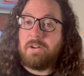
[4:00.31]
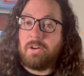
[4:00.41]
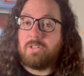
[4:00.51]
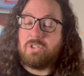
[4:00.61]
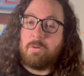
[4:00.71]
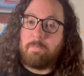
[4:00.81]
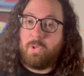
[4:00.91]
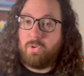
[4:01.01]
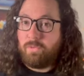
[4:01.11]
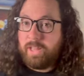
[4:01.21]
her start
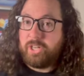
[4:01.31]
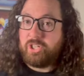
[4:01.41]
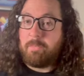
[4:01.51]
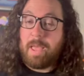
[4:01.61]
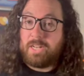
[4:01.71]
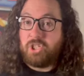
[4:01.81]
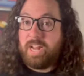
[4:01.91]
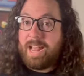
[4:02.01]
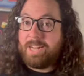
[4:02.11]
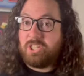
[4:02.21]
building a relationship, and
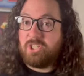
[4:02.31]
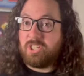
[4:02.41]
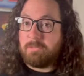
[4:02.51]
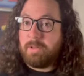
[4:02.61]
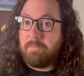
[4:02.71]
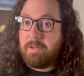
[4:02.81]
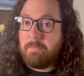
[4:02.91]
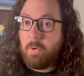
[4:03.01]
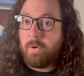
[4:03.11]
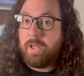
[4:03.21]
she actually starts becoming
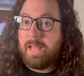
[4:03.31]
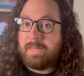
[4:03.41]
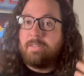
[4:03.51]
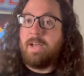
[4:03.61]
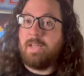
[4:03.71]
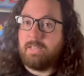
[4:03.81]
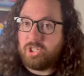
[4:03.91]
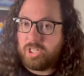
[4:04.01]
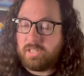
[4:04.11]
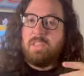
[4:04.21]
more
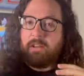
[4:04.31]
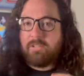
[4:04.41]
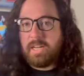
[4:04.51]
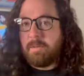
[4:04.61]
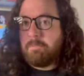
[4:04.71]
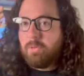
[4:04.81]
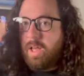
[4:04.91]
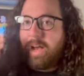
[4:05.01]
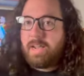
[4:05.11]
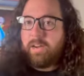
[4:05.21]
intelligent. There was like a
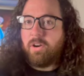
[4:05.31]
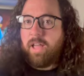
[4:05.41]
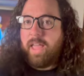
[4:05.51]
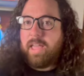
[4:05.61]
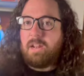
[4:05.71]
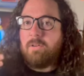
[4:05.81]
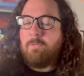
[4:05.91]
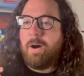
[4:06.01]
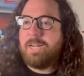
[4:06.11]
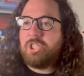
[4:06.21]
block in her head of
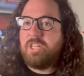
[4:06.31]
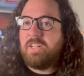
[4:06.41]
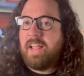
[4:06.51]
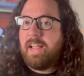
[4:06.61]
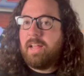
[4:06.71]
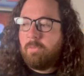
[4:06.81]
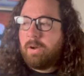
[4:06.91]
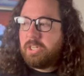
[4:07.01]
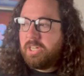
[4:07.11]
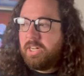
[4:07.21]
why
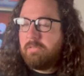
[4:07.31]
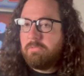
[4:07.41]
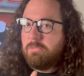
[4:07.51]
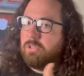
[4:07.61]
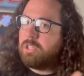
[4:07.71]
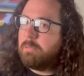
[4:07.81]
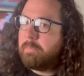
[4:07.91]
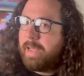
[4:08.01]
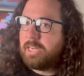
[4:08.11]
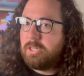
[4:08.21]
she stumbled
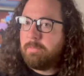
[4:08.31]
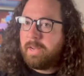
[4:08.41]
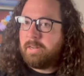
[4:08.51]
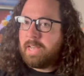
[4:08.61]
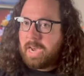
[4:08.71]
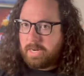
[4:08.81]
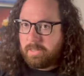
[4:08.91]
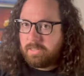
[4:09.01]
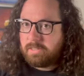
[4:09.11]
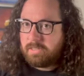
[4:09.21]
back to being
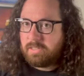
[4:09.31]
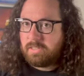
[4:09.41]
adolescence,